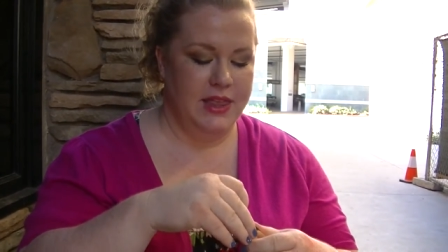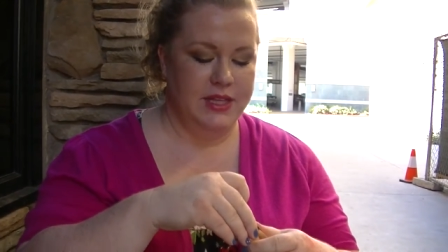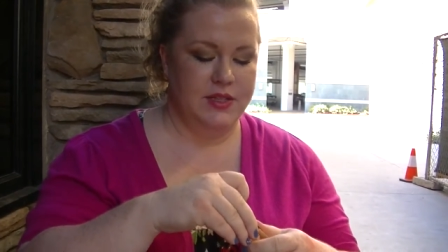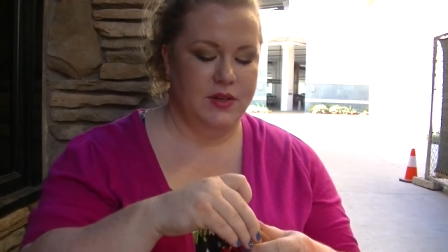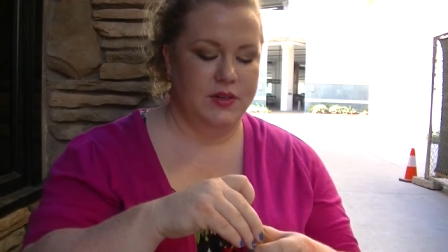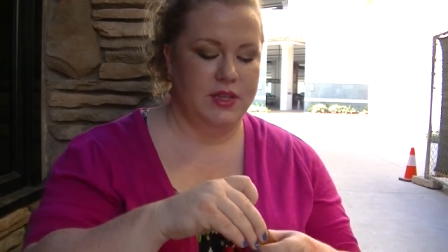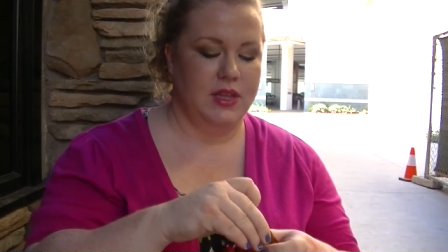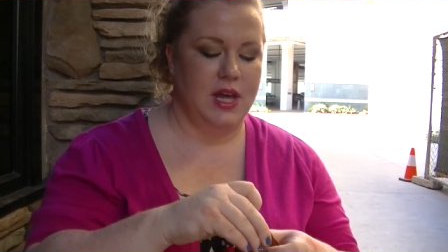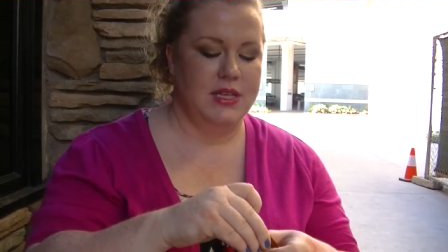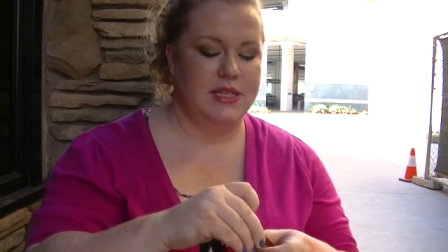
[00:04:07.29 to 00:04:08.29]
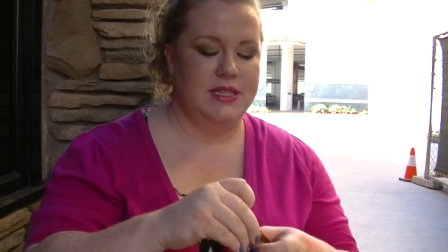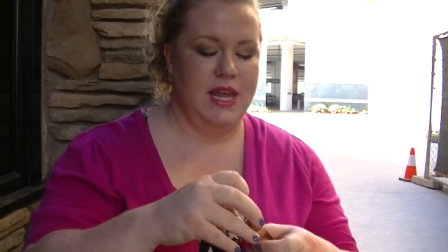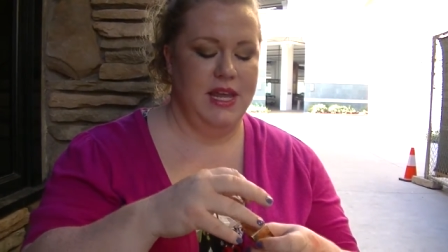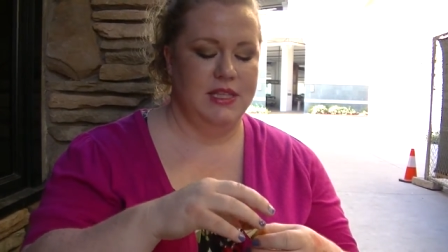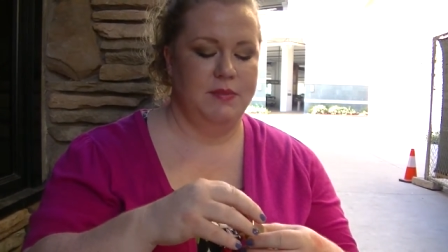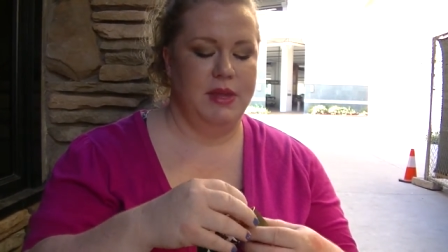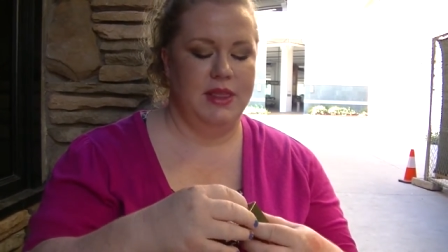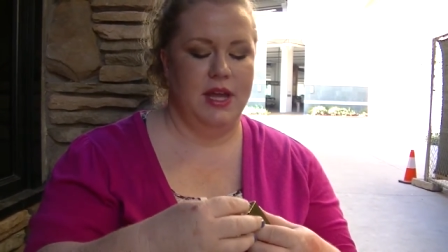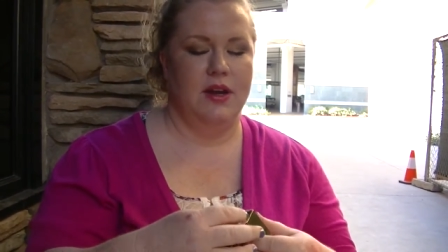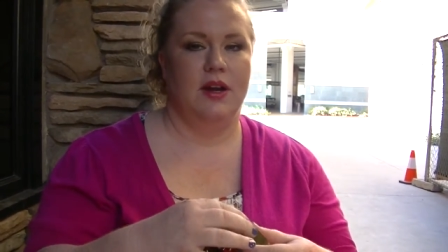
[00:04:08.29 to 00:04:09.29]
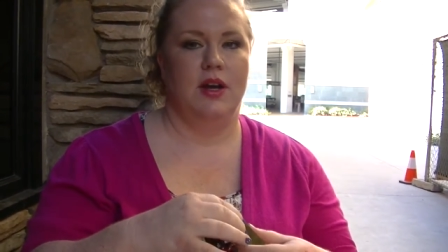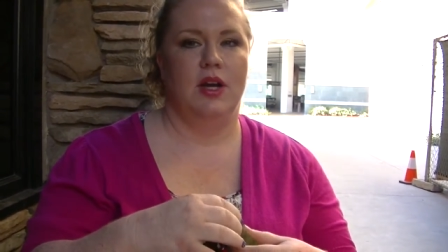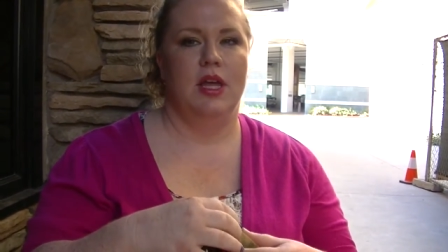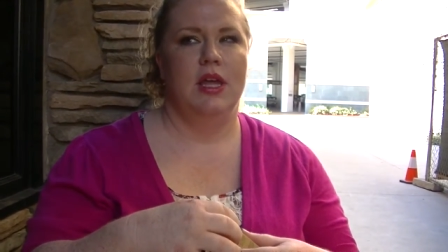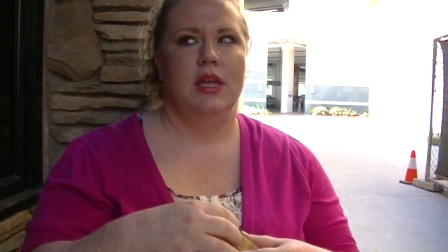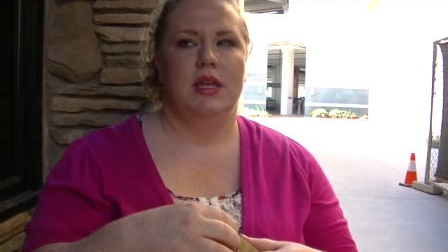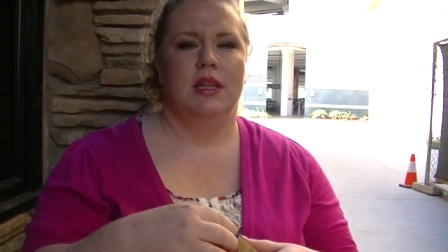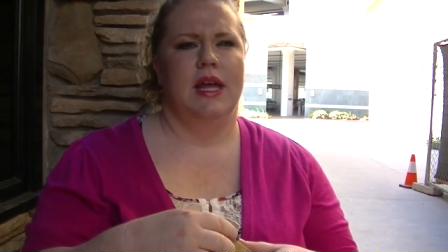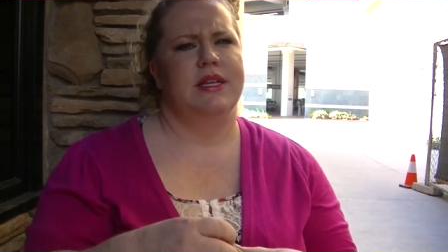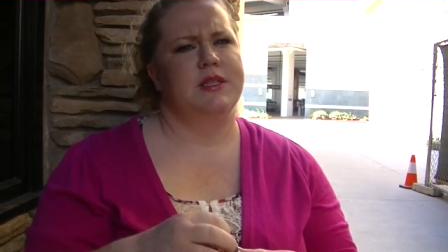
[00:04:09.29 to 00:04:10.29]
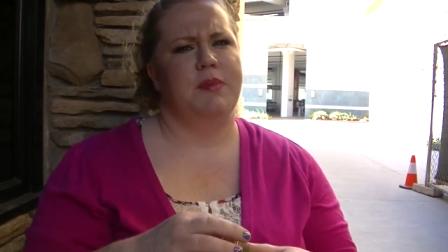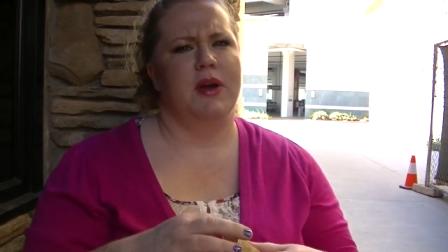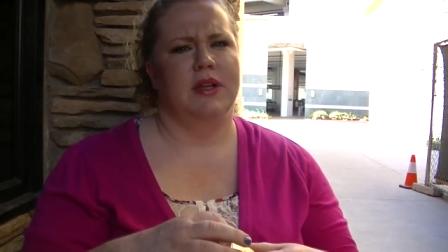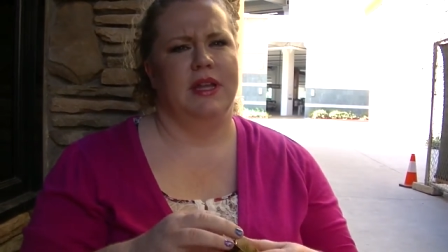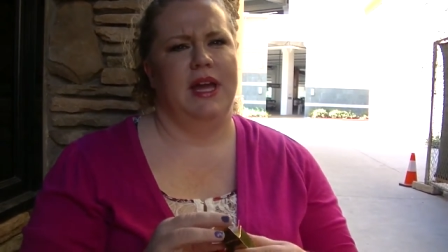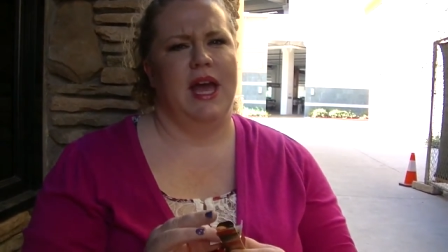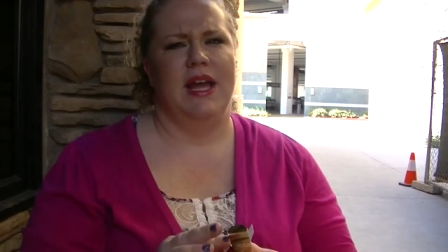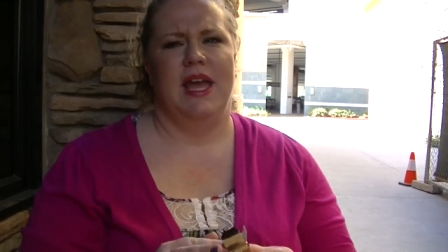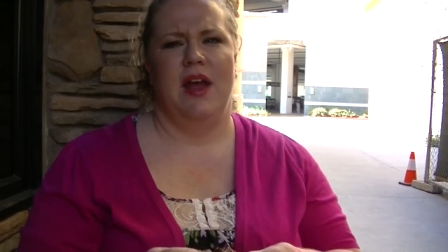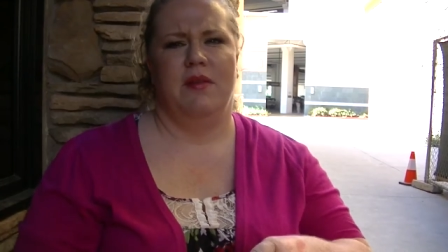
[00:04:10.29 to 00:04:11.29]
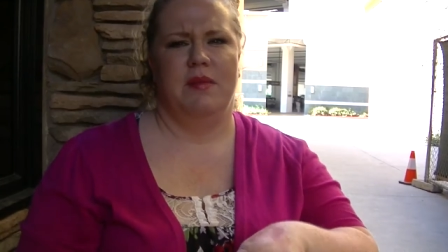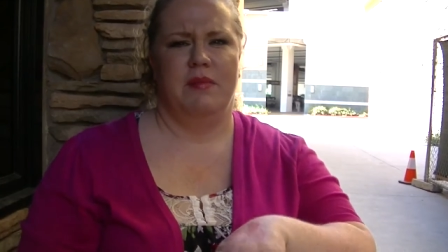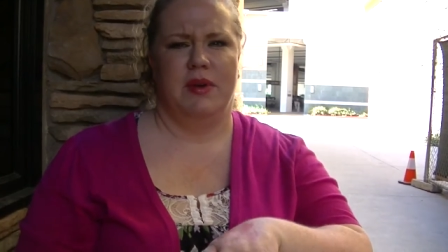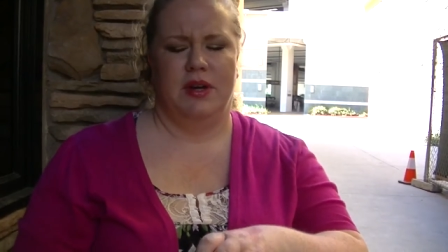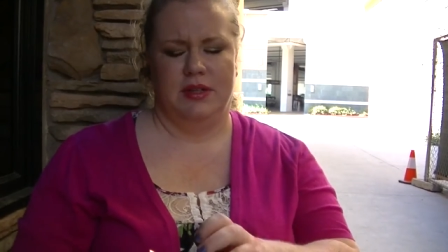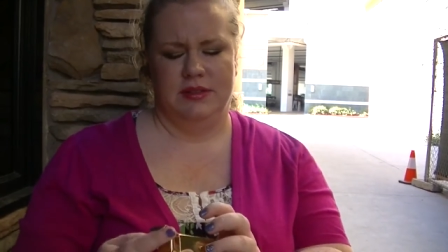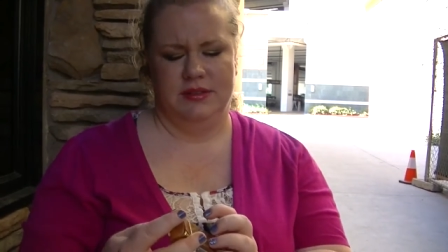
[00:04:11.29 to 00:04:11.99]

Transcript: These are the glossy stains but they're like sparkly. I can't remember.